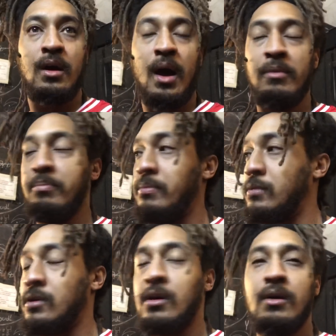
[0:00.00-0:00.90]
I'm a,
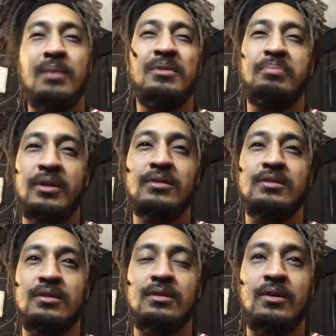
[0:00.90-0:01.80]
no, I'm a
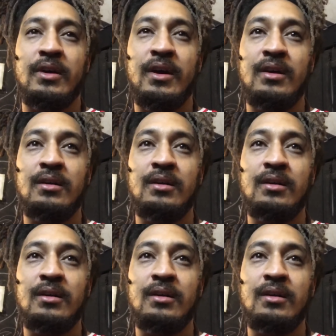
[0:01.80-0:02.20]
person, okay?